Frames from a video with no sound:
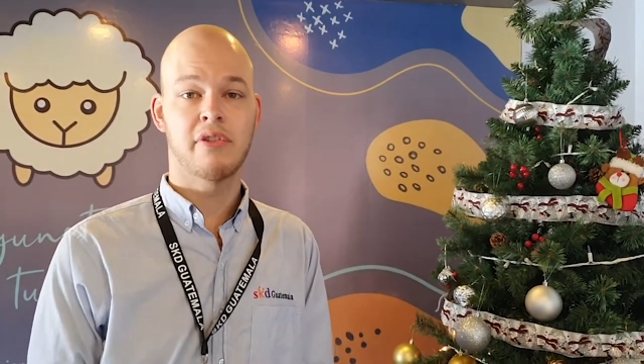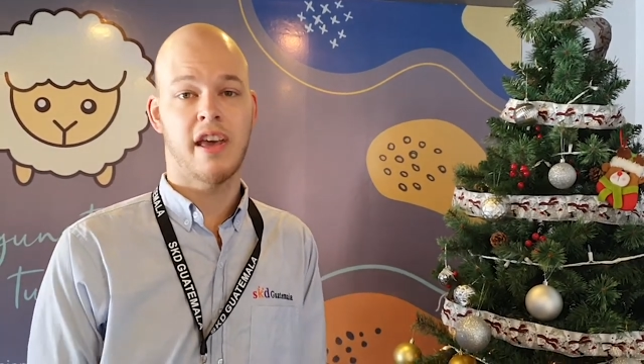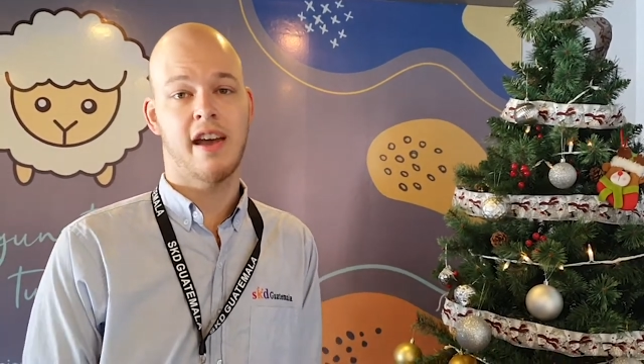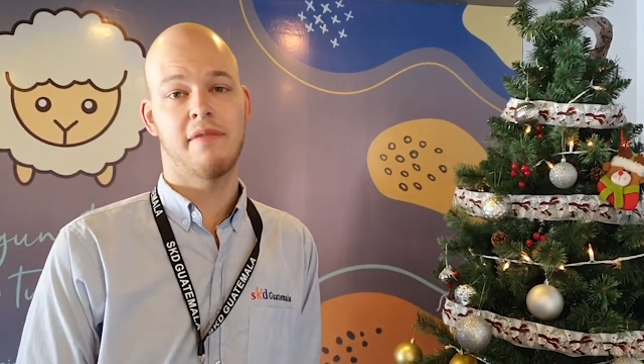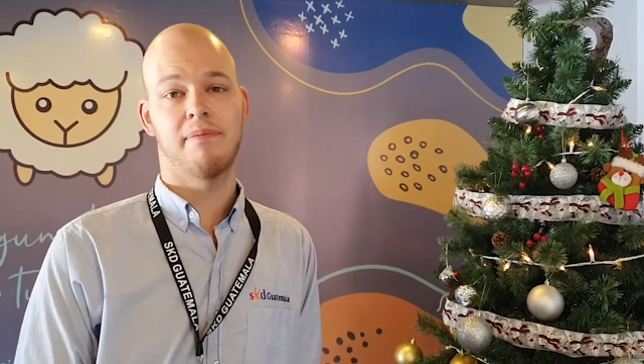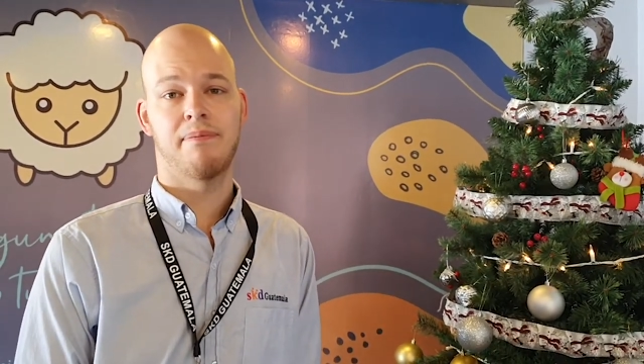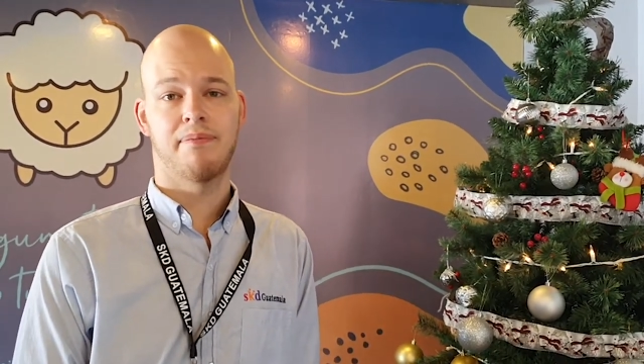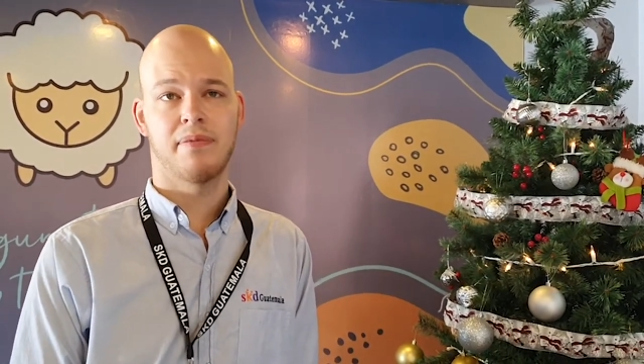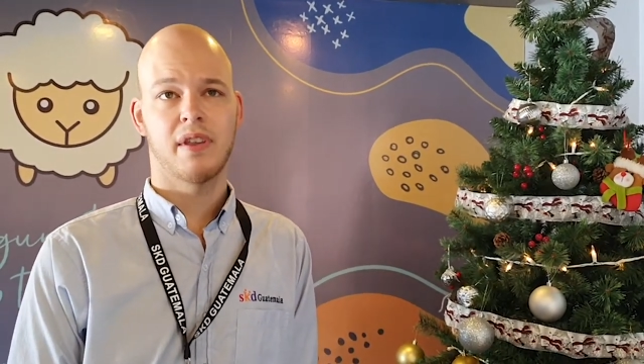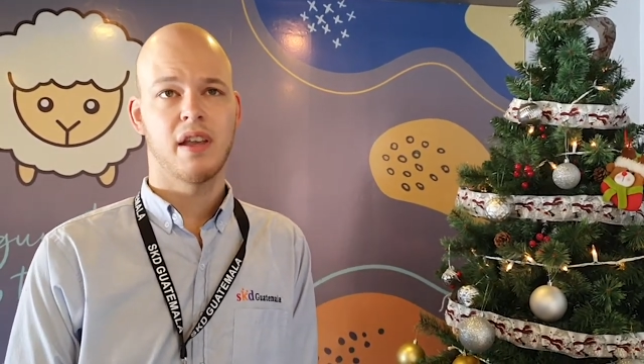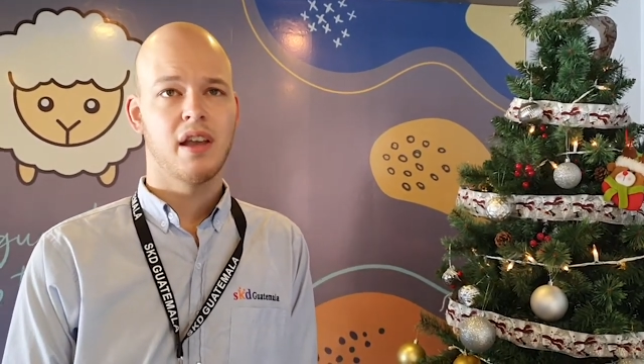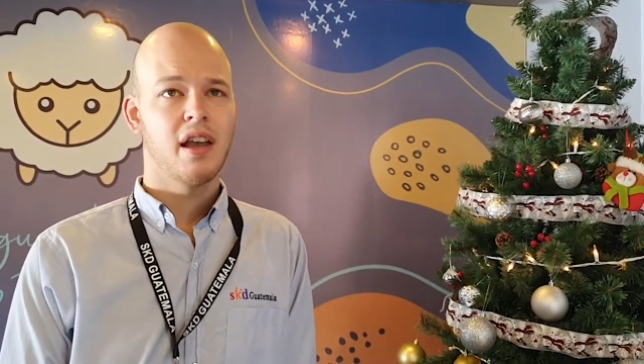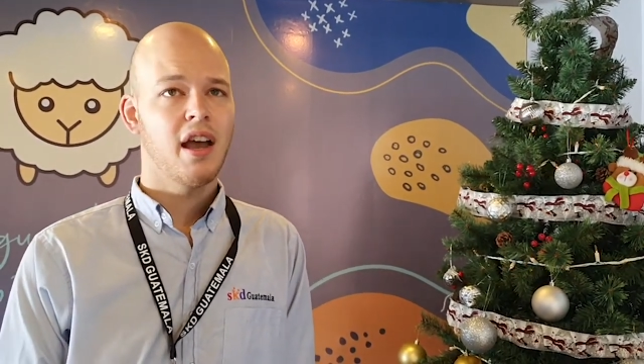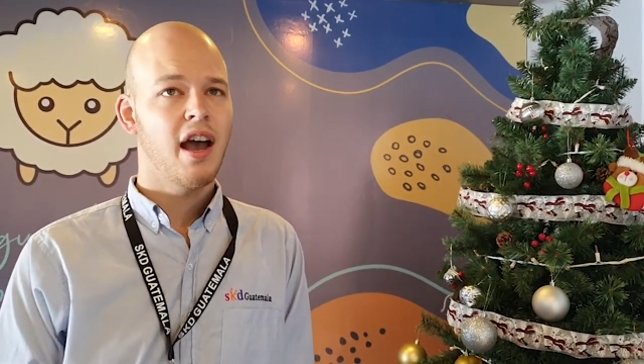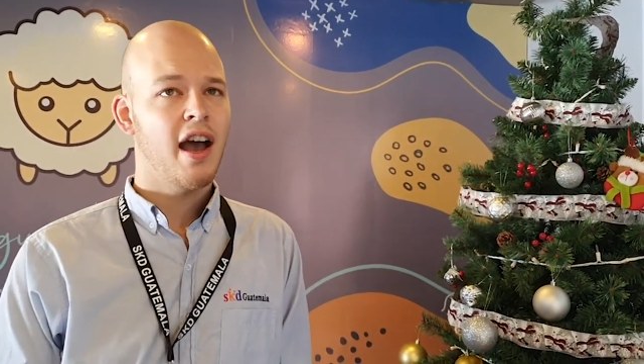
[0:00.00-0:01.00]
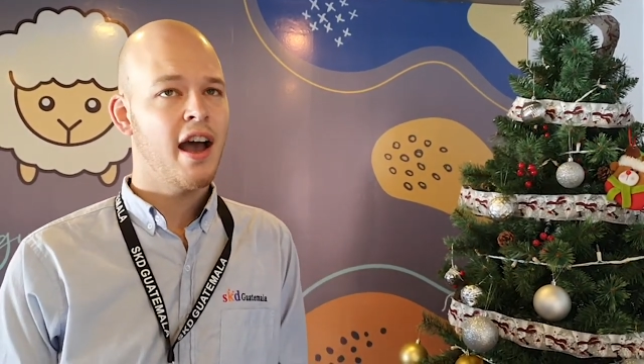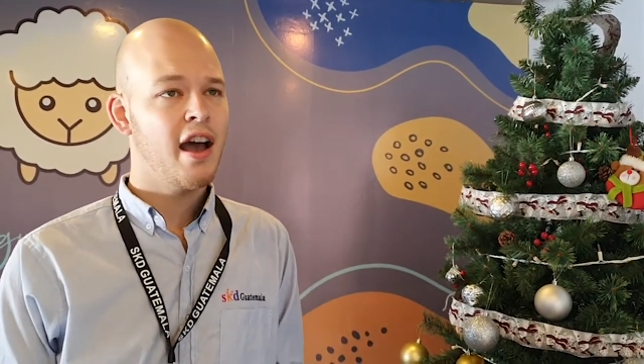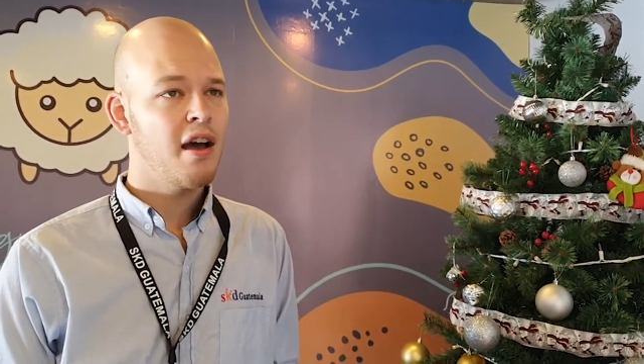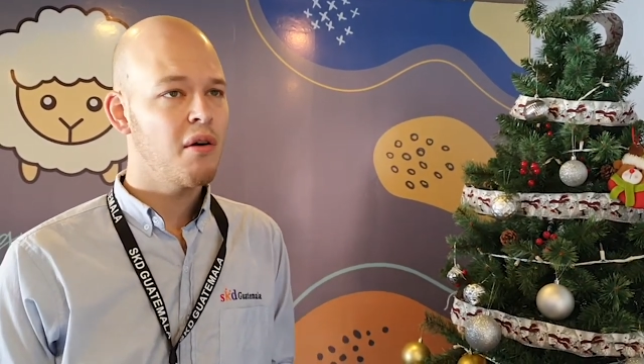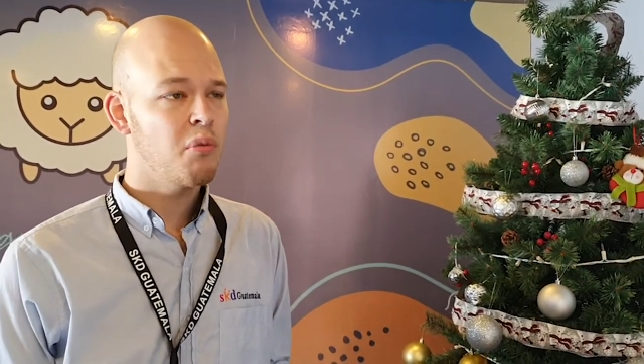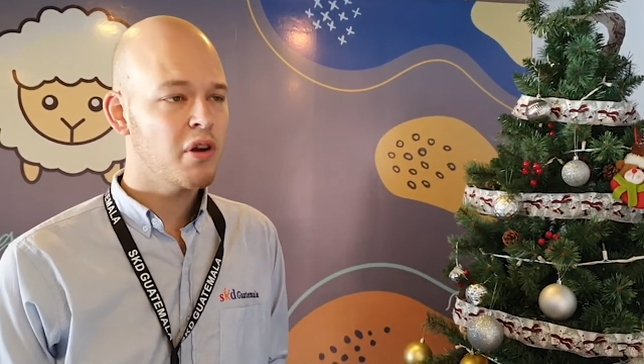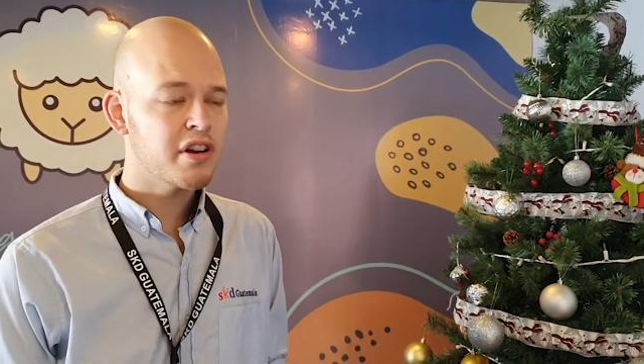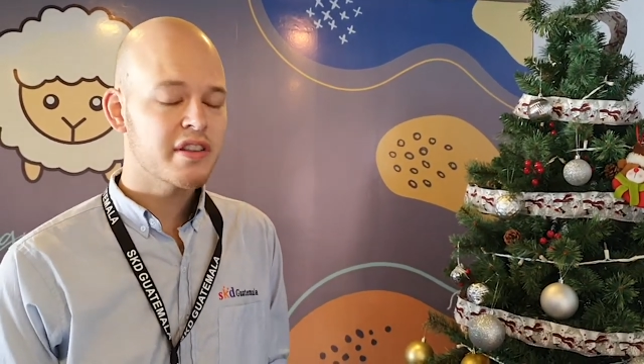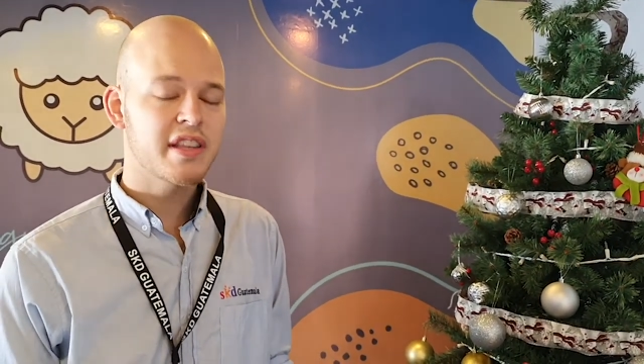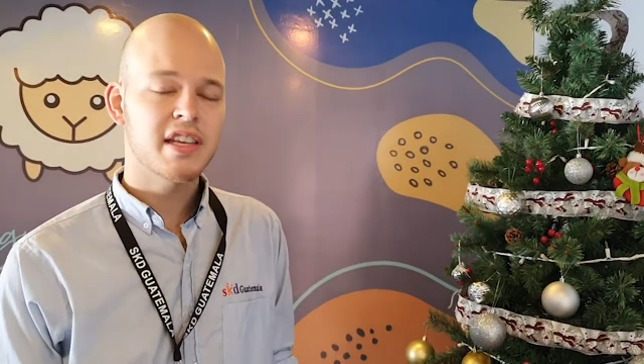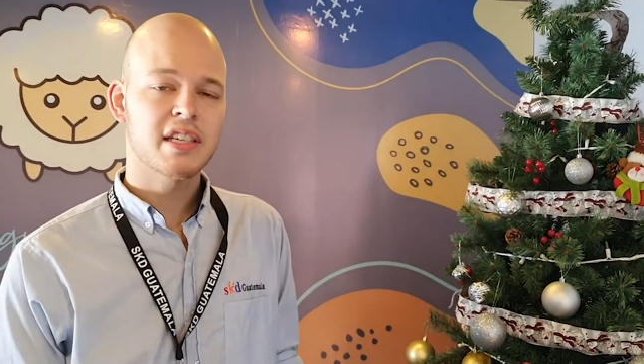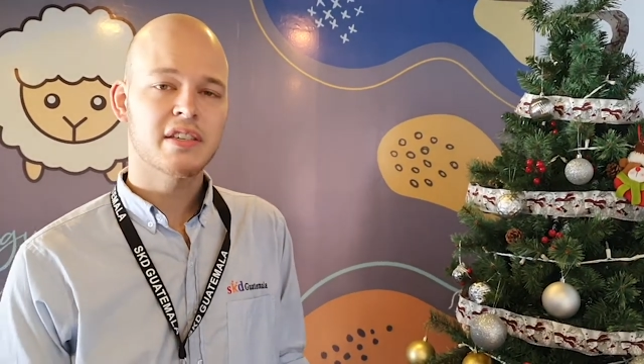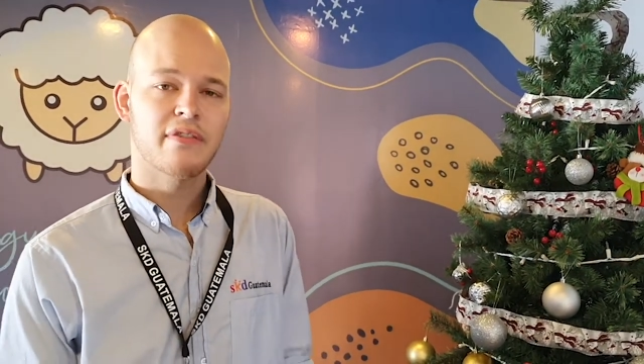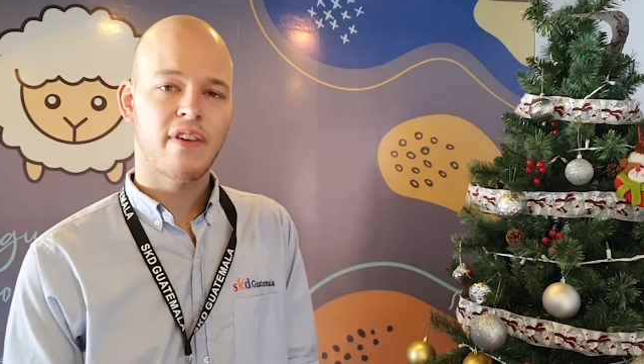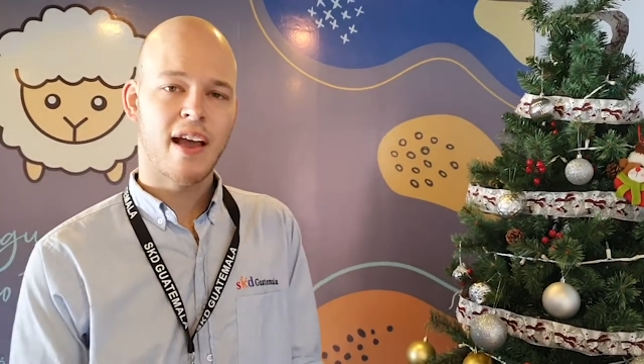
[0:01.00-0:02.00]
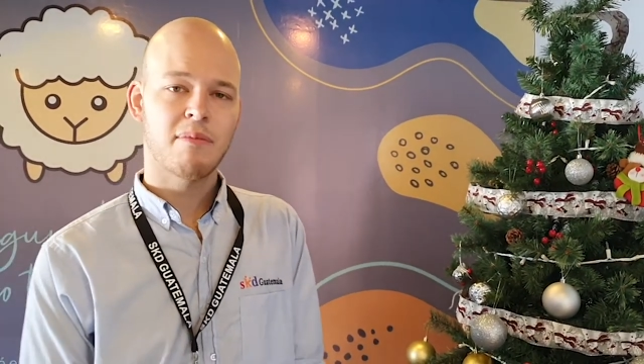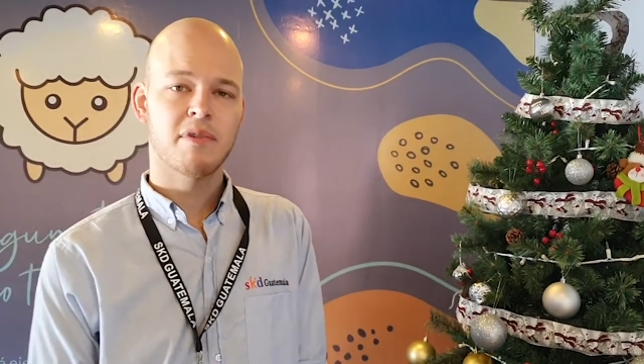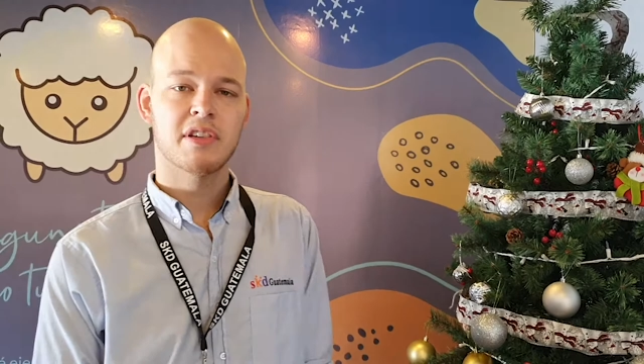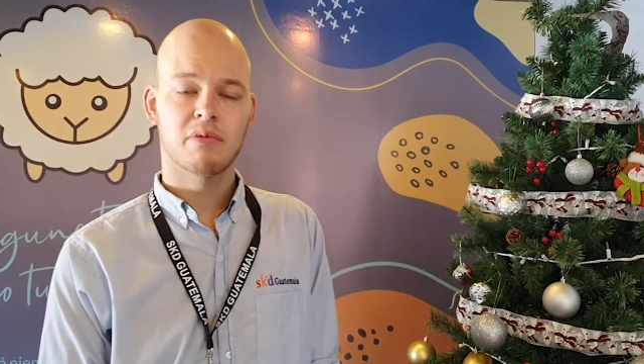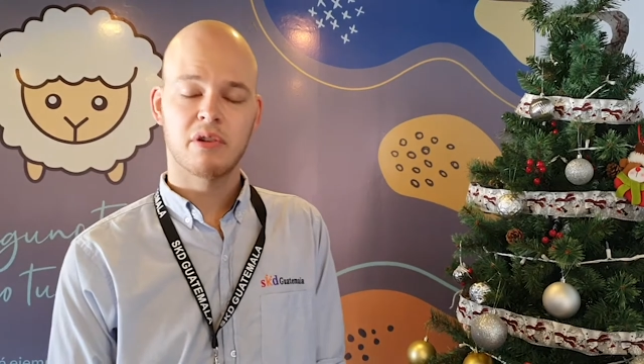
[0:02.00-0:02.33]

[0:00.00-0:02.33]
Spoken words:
that. One of these families,